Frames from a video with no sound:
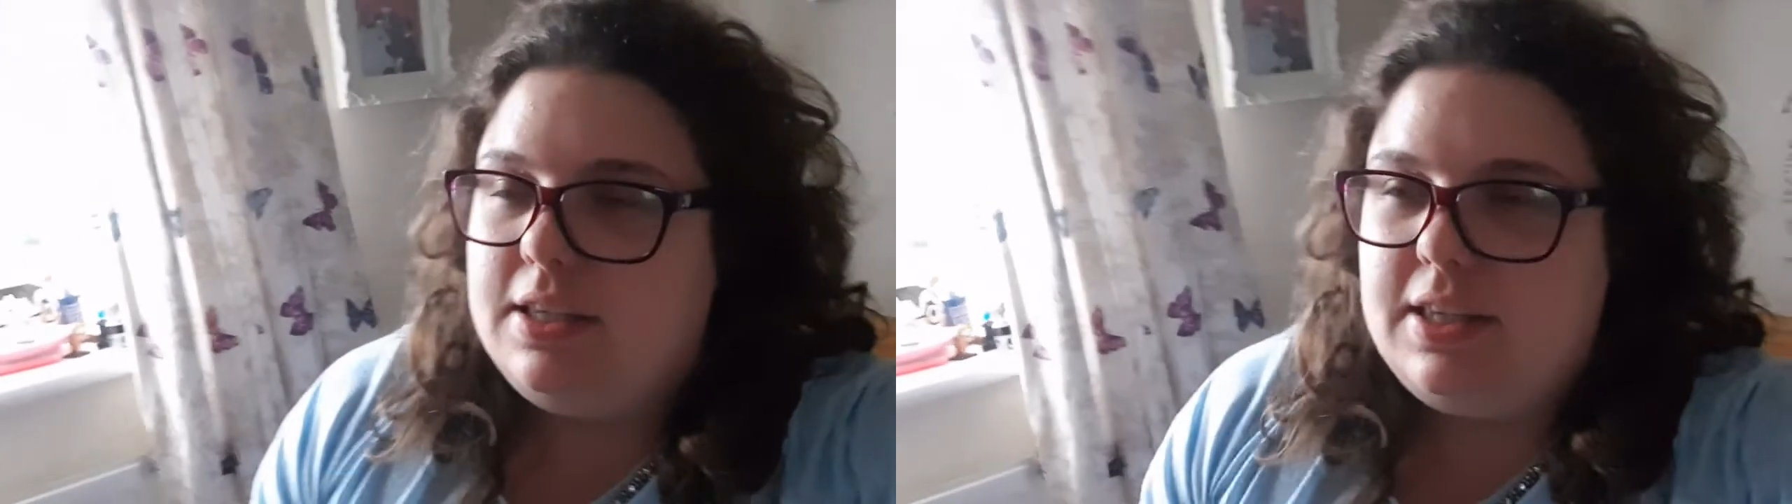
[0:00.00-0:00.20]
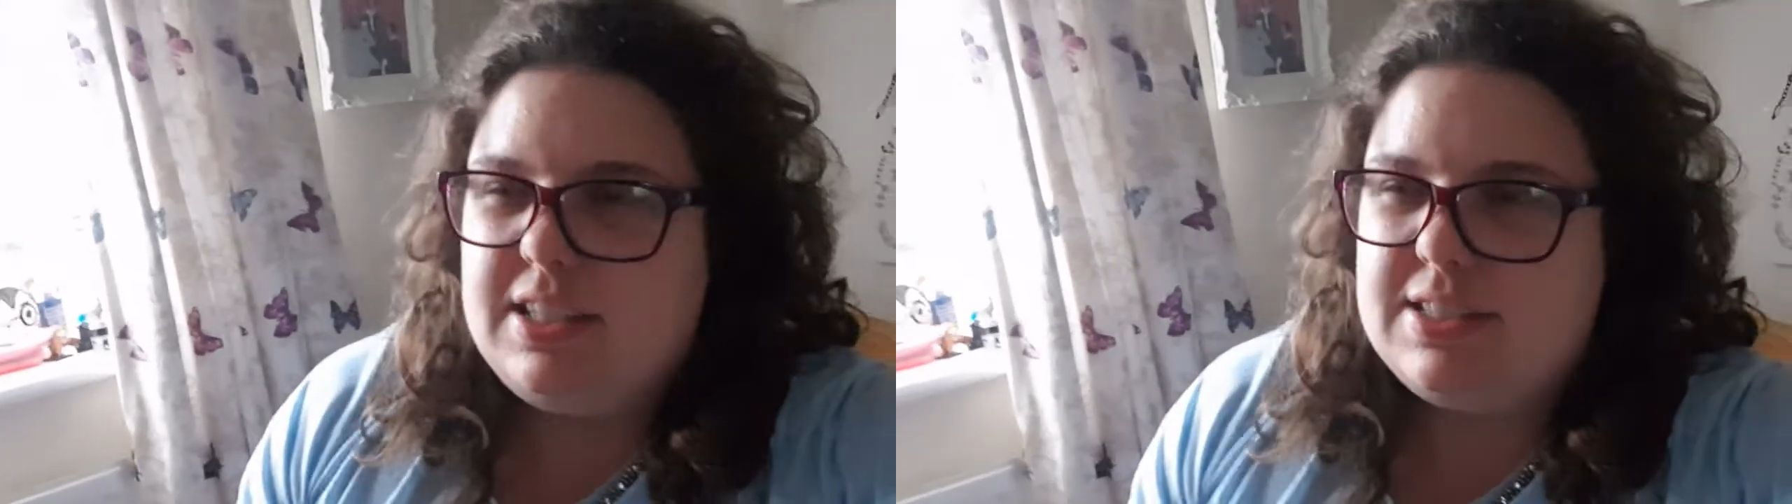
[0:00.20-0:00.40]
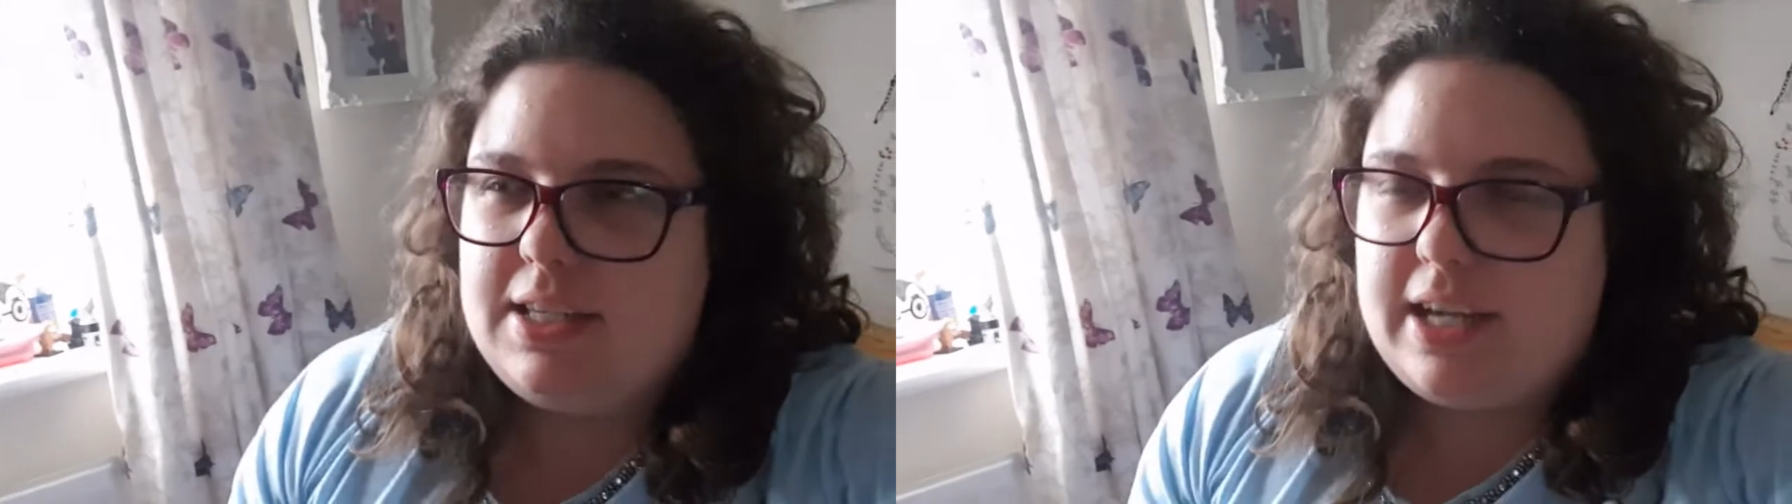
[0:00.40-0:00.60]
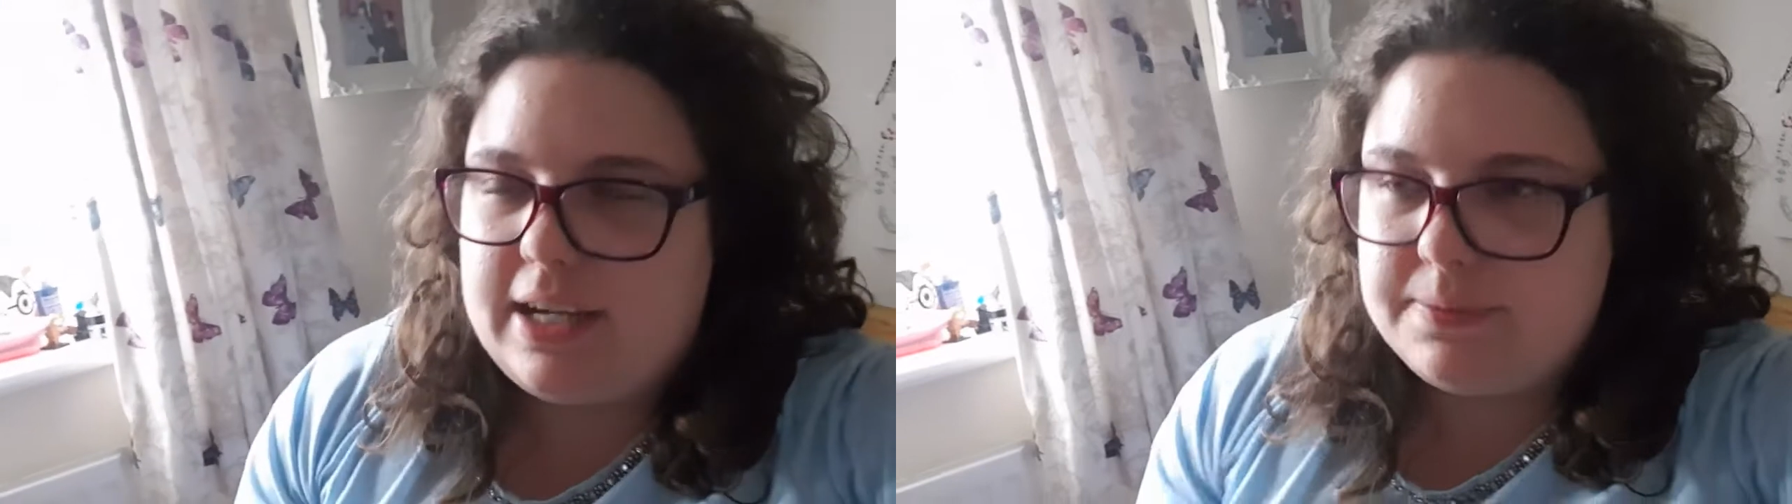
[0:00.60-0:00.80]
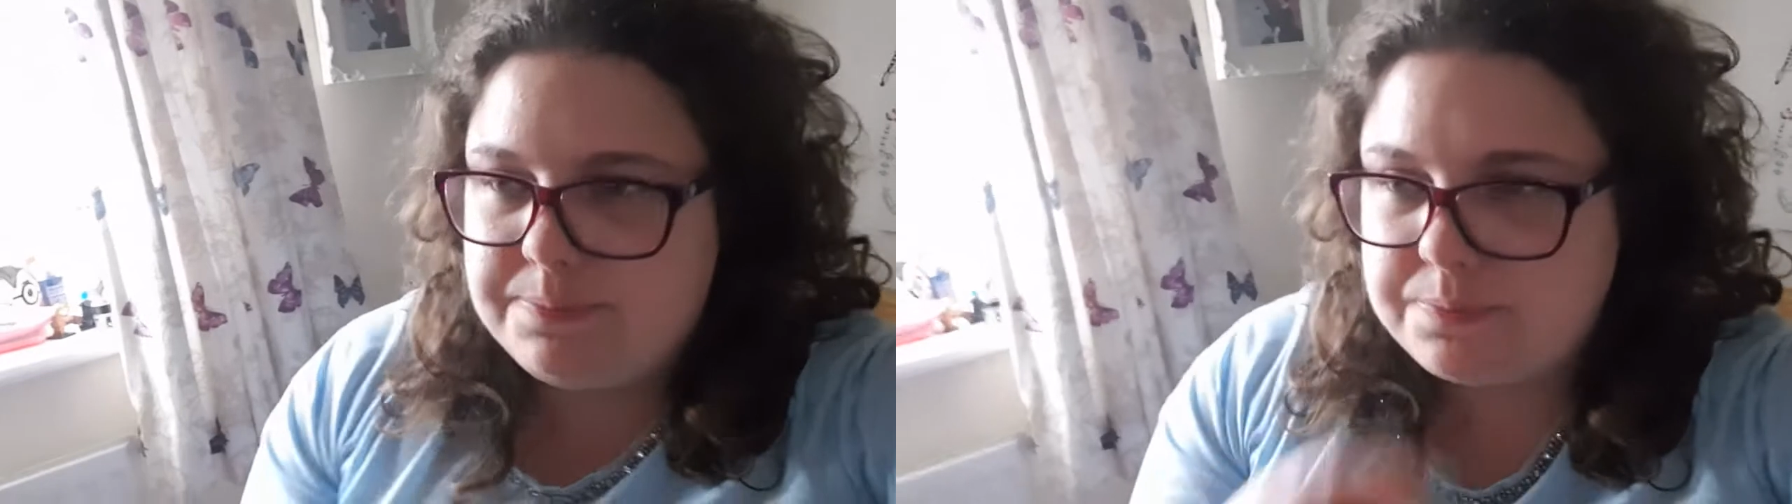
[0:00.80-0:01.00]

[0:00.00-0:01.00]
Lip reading: things like that.